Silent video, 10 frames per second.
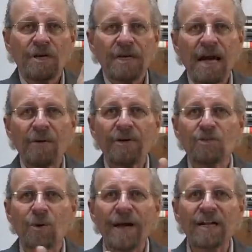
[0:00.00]
carries
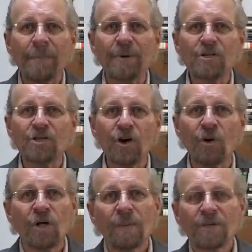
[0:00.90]
right up
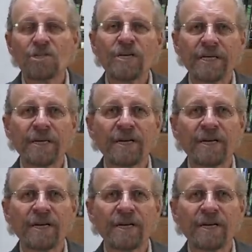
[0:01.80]
until the second